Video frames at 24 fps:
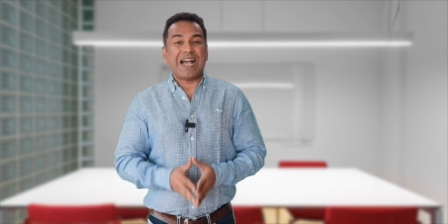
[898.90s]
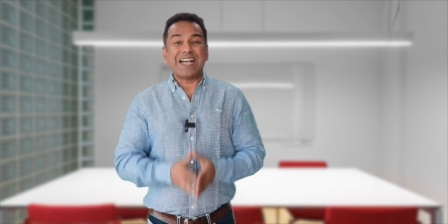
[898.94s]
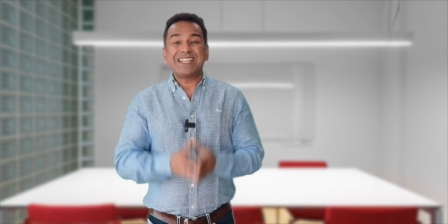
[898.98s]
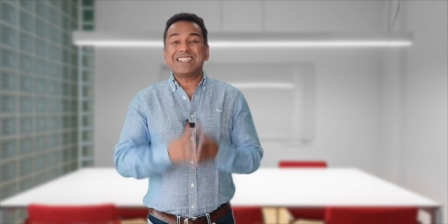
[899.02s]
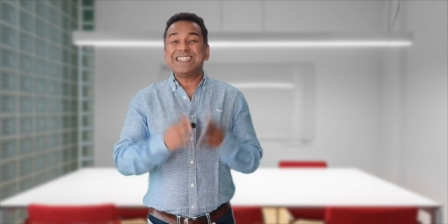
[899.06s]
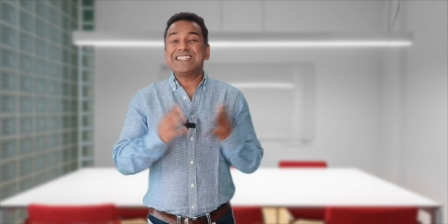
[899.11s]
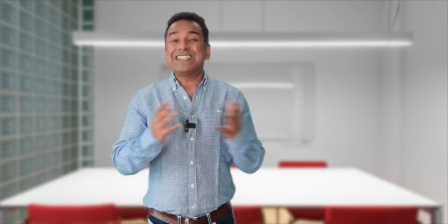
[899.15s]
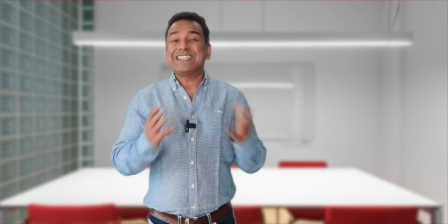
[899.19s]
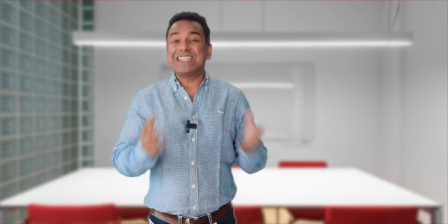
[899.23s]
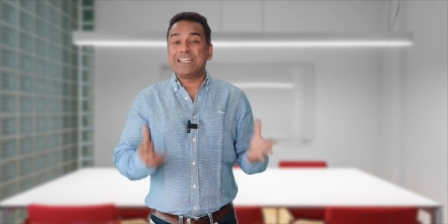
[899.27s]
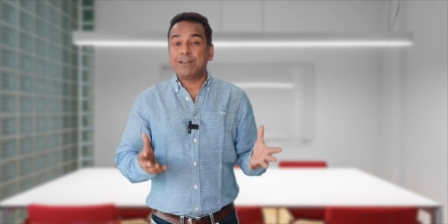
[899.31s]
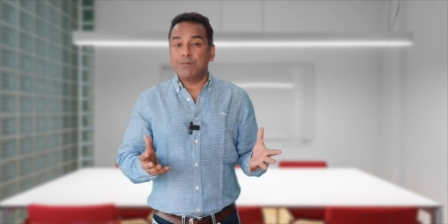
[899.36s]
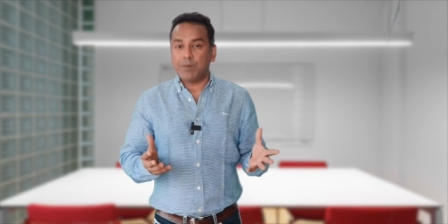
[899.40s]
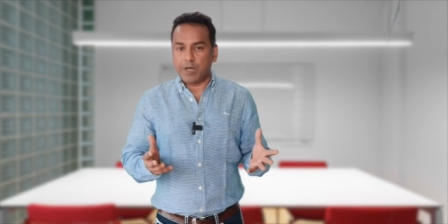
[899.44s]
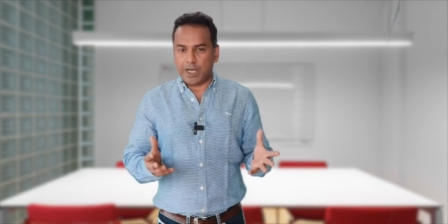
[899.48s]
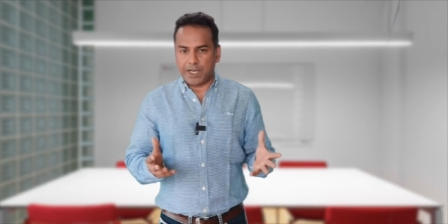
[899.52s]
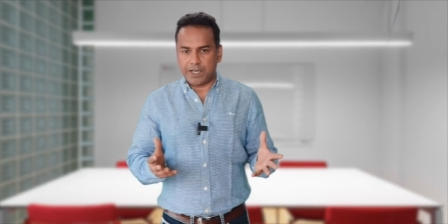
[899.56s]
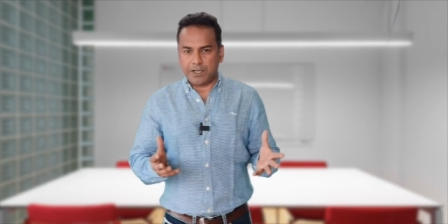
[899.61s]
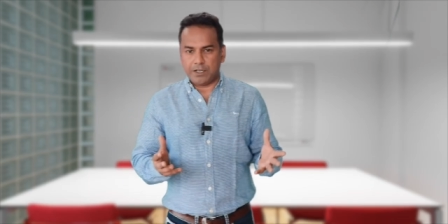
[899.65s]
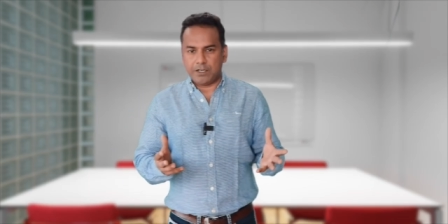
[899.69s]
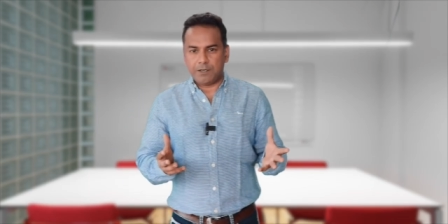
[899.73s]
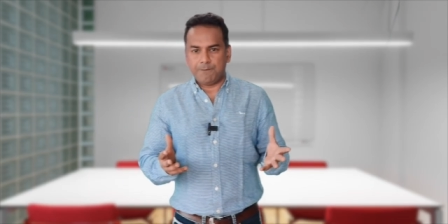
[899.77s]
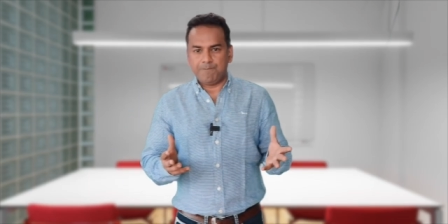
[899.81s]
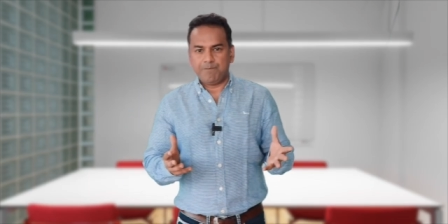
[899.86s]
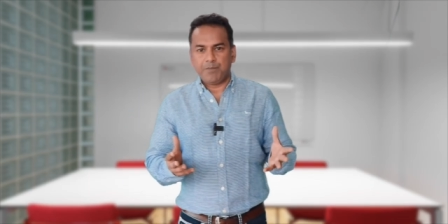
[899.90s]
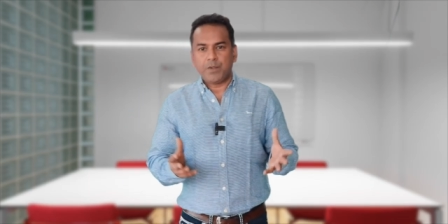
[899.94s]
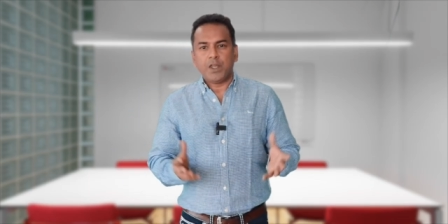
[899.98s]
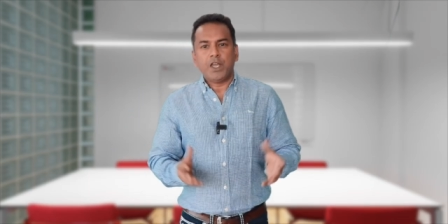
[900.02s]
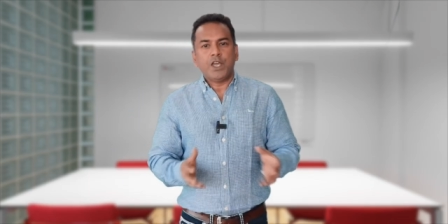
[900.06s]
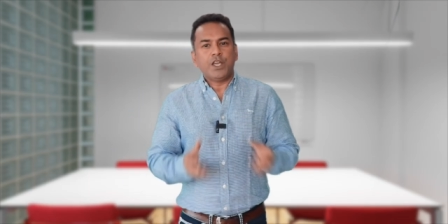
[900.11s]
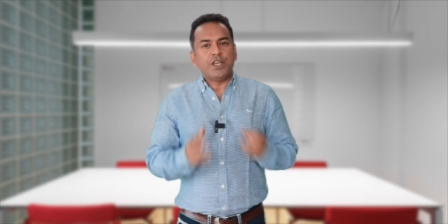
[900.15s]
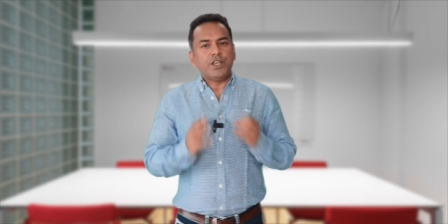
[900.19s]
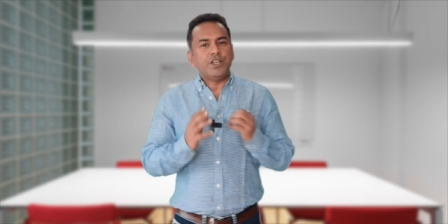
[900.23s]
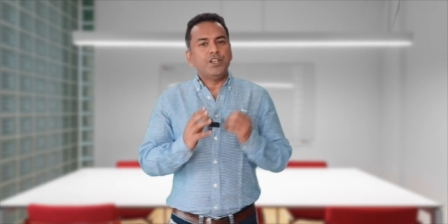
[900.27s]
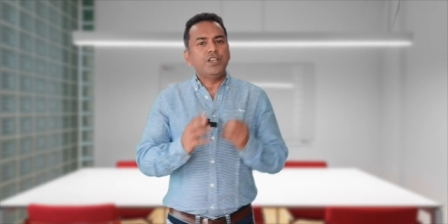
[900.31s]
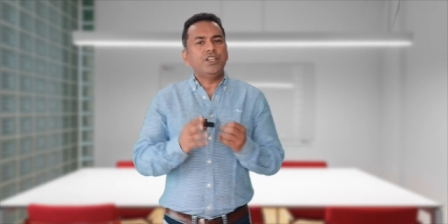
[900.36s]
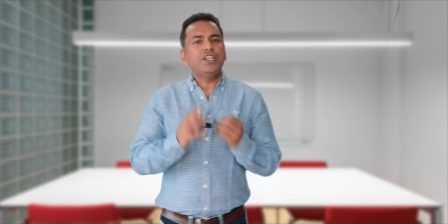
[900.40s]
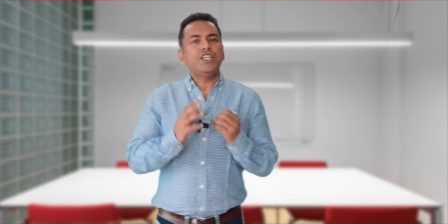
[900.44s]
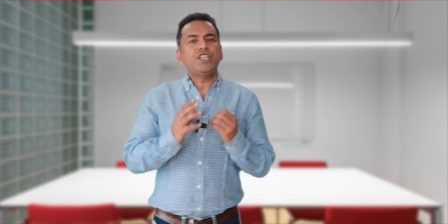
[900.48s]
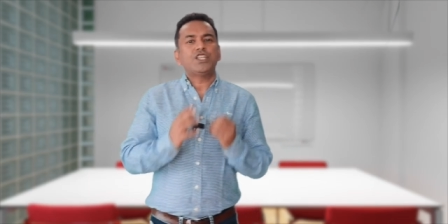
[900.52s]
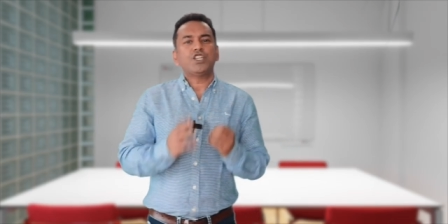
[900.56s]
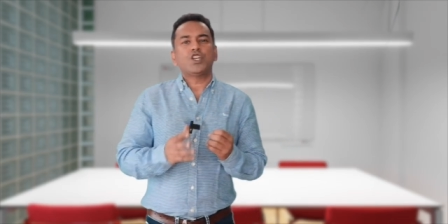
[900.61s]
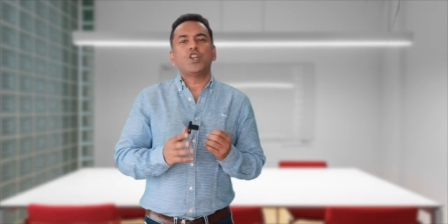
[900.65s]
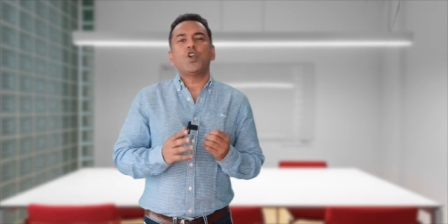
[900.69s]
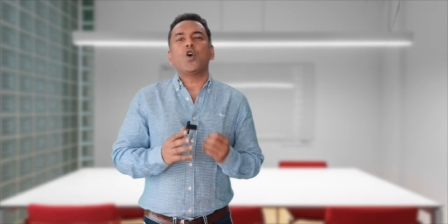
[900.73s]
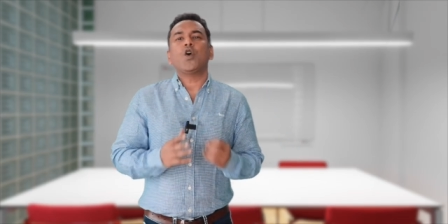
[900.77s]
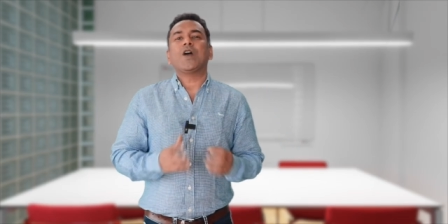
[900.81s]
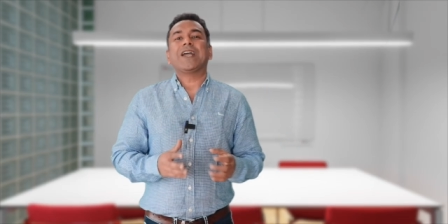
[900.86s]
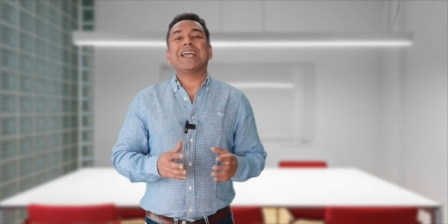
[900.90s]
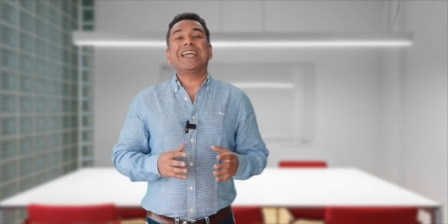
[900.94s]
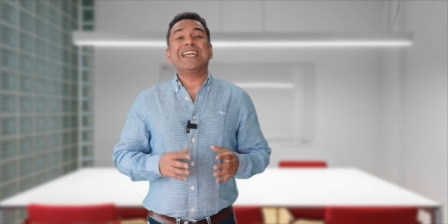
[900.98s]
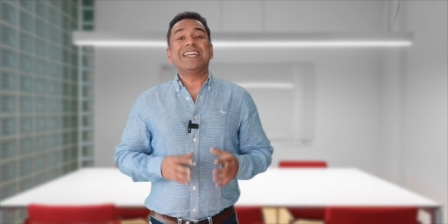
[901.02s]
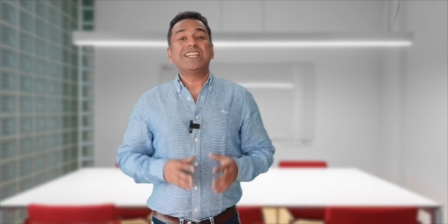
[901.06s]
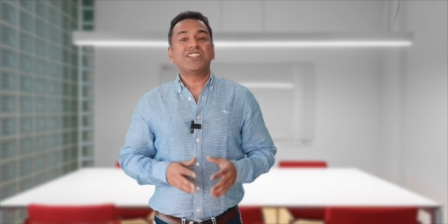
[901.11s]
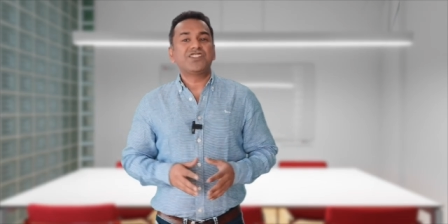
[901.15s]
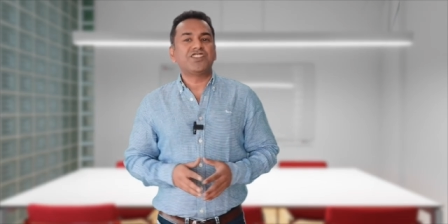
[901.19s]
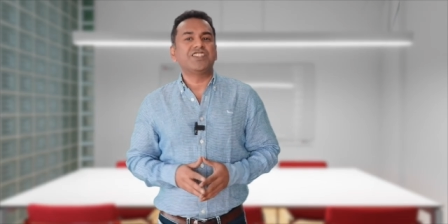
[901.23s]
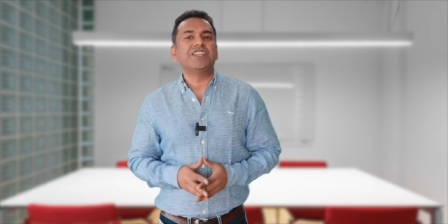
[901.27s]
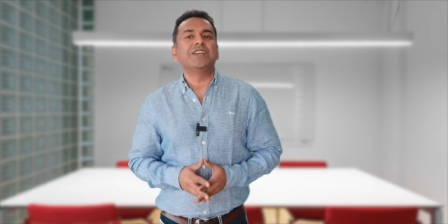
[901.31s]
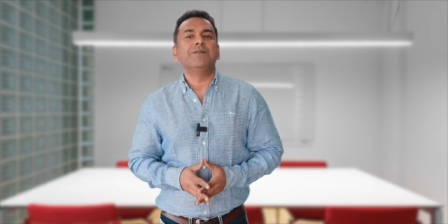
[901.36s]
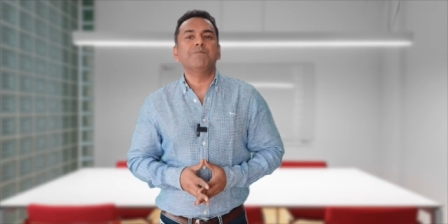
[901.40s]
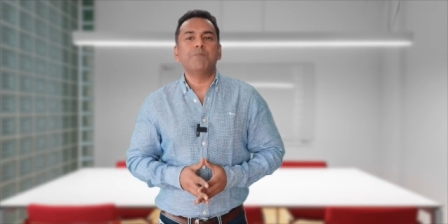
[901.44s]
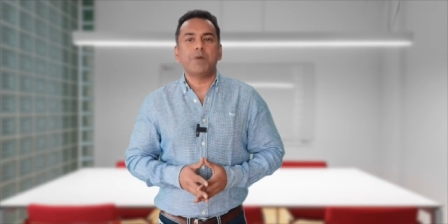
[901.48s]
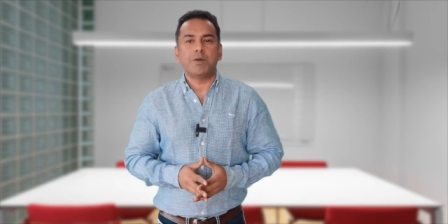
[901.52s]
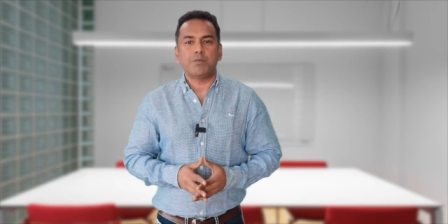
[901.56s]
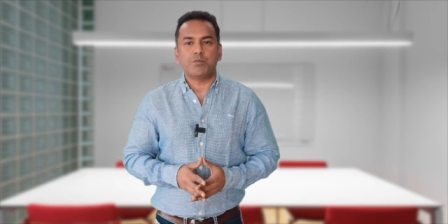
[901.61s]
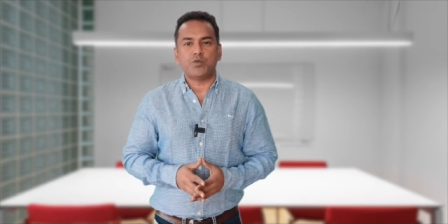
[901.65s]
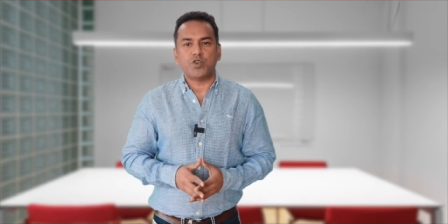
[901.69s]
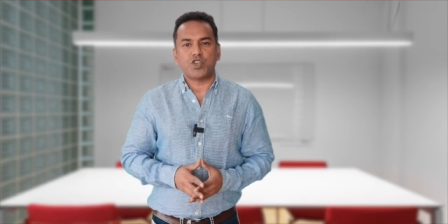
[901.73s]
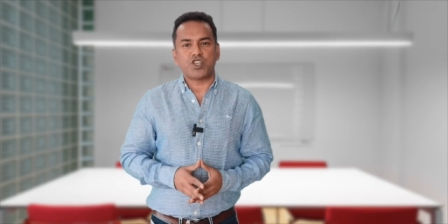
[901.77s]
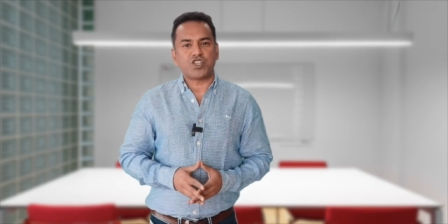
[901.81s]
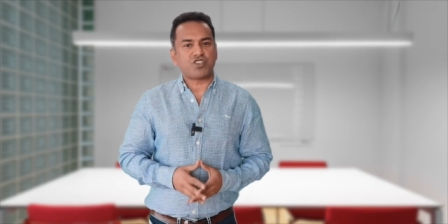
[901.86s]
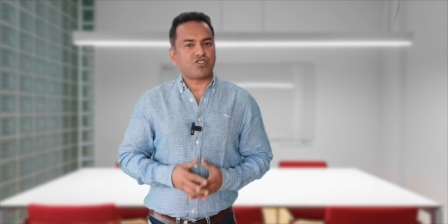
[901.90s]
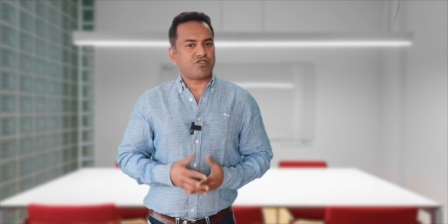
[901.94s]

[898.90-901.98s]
As a team leader, you need to know each team member's